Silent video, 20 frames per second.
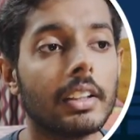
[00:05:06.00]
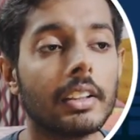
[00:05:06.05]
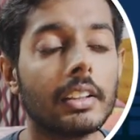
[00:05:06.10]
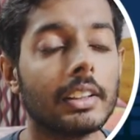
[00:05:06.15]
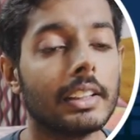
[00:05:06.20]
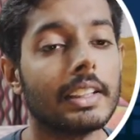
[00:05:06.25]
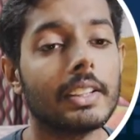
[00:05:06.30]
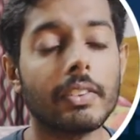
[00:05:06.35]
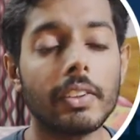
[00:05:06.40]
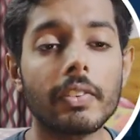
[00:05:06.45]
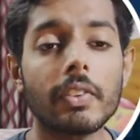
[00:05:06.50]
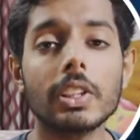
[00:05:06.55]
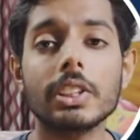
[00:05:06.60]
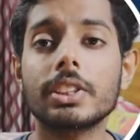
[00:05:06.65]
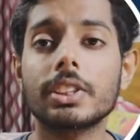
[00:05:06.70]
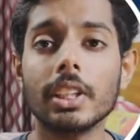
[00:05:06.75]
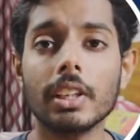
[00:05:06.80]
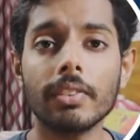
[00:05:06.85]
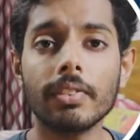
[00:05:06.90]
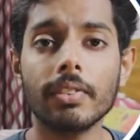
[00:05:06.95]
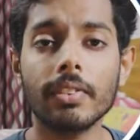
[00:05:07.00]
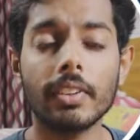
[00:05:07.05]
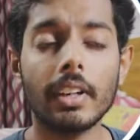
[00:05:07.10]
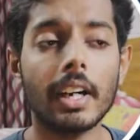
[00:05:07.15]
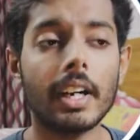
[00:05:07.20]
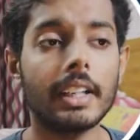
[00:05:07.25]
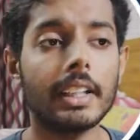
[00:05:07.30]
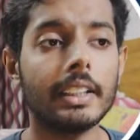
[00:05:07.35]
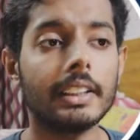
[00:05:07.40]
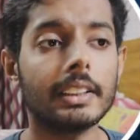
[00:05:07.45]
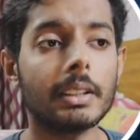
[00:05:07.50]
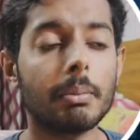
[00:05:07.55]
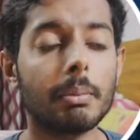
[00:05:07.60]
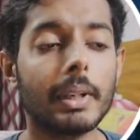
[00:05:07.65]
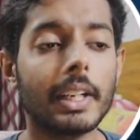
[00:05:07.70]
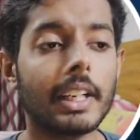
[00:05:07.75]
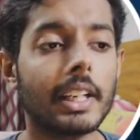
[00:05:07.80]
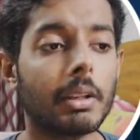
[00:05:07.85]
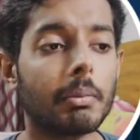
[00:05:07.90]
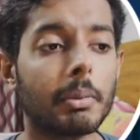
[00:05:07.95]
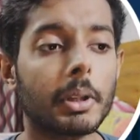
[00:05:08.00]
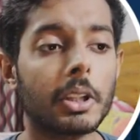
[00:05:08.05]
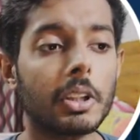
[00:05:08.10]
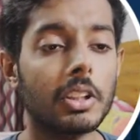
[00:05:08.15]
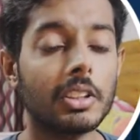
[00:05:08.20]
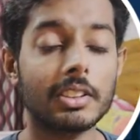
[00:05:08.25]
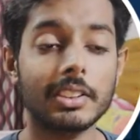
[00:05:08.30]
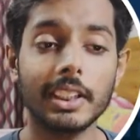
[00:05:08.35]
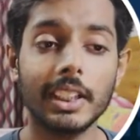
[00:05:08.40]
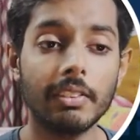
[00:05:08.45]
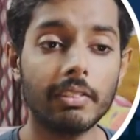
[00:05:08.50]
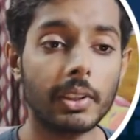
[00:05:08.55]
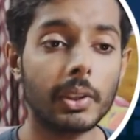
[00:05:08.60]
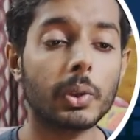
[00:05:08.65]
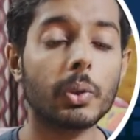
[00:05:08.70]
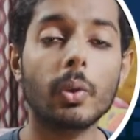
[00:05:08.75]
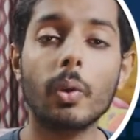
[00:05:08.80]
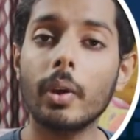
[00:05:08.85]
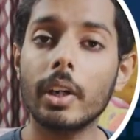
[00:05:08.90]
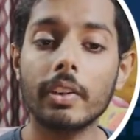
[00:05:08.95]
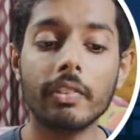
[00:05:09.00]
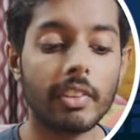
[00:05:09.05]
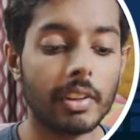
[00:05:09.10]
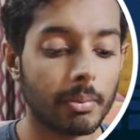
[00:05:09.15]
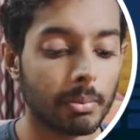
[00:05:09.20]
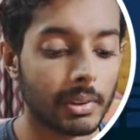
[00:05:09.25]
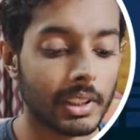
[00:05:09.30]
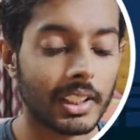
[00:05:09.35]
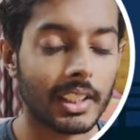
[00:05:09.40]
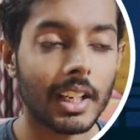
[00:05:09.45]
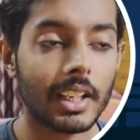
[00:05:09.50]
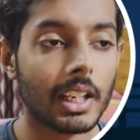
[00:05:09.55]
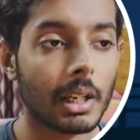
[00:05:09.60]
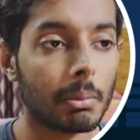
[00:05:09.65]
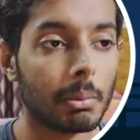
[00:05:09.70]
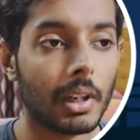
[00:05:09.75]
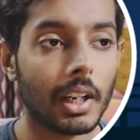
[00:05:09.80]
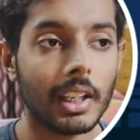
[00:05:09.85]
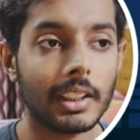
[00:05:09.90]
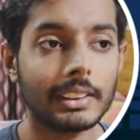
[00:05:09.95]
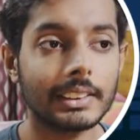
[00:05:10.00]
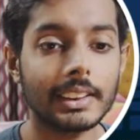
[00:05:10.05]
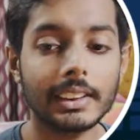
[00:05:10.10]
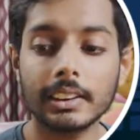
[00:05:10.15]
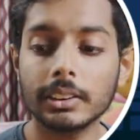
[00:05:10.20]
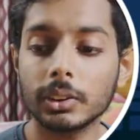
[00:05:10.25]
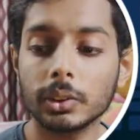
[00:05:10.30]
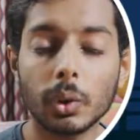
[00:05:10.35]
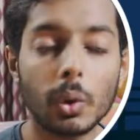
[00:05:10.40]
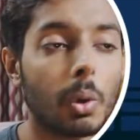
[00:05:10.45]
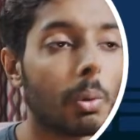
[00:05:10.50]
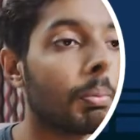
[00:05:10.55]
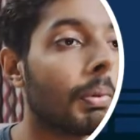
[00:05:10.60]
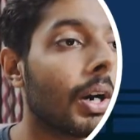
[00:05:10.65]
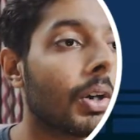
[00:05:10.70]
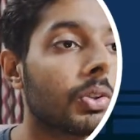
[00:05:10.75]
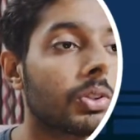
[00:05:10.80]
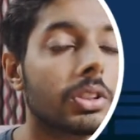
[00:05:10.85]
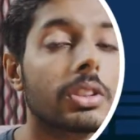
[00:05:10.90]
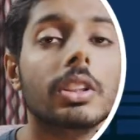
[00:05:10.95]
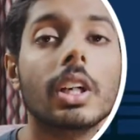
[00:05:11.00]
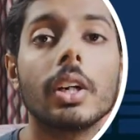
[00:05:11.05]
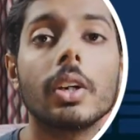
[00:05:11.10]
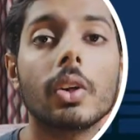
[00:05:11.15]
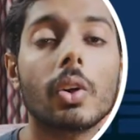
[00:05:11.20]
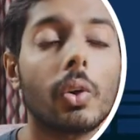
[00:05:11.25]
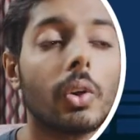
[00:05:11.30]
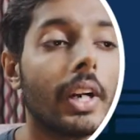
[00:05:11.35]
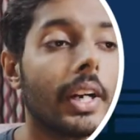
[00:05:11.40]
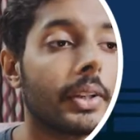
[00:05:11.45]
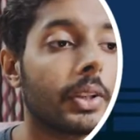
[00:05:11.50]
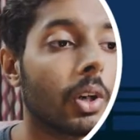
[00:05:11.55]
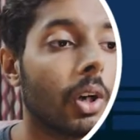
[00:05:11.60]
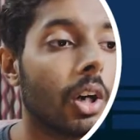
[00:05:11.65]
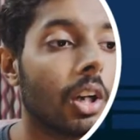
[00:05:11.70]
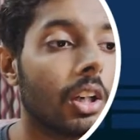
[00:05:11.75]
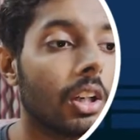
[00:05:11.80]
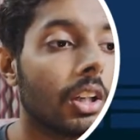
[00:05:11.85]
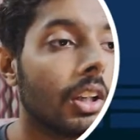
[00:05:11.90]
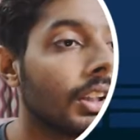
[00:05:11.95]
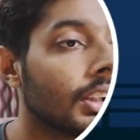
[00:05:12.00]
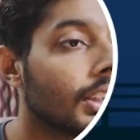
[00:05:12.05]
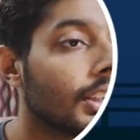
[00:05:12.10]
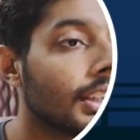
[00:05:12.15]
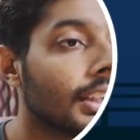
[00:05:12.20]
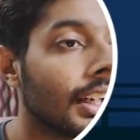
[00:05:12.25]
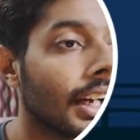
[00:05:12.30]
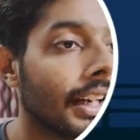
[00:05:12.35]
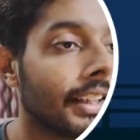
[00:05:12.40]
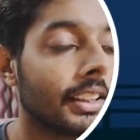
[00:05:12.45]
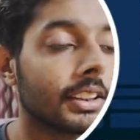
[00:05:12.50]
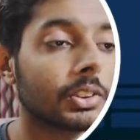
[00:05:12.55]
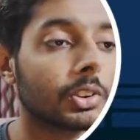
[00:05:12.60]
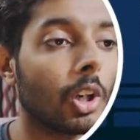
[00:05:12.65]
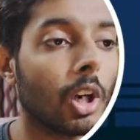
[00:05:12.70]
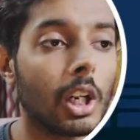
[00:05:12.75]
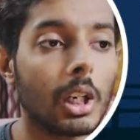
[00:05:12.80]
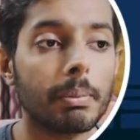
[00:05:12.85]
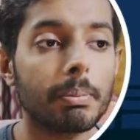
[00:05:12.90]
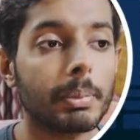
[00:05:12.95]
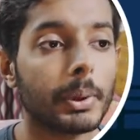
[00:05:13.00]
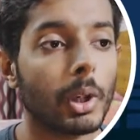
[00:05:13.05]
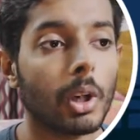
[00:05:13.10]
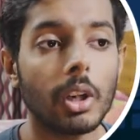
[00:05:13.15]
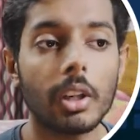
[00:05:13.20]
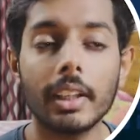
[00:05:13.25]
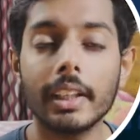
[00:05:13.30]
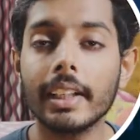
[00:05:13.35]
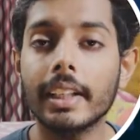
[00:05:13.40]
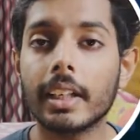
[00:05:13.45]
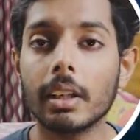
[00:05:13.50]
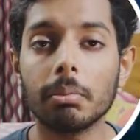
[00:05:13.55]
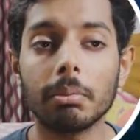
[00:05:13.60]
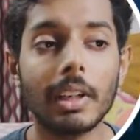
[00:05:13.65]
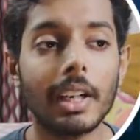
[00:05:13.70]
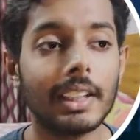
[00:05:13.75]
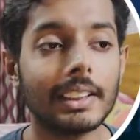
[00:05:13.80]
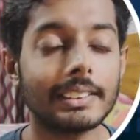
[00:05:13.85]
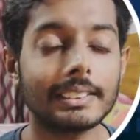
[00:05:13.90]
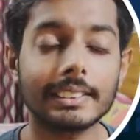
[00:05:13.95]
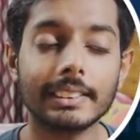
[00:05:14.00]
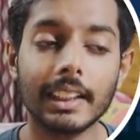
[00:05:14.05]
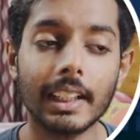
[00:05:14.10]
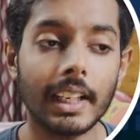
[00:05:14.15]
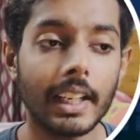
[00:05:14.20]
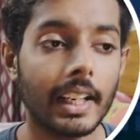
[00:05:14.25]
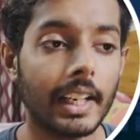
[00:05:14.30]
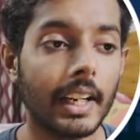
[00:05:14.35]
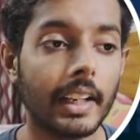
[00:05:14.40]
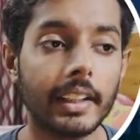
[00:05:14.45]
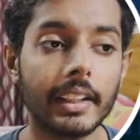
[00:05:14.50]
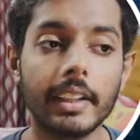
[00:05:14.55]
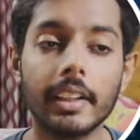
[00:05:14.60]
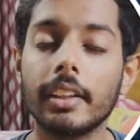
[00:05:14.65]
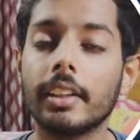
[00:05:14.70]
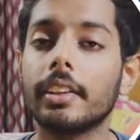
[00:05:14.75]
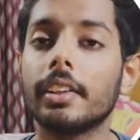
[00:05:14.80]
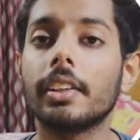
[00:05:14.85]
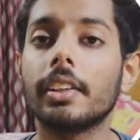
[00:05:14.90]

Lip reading: it was tough in the beginning because even to quit Vim, there are commands. There is no mouse control at all, and it's all purely commands and